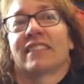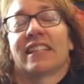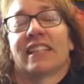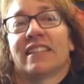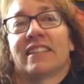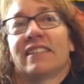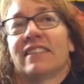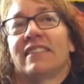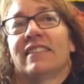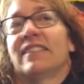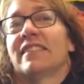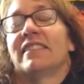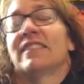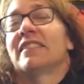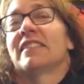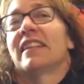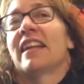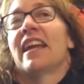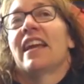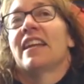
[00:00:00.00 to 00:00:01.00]
can
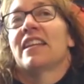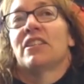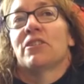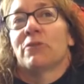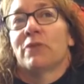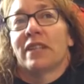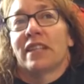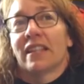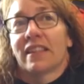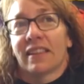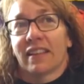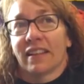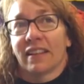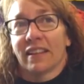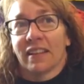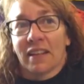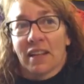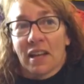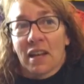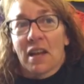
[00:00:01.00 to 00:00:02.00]
handle
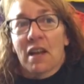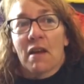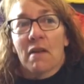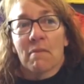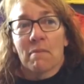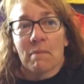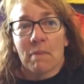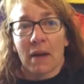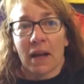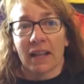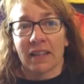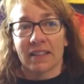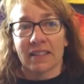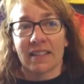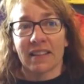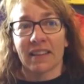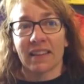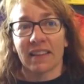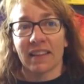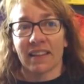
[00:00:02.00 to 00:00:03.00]
anything, but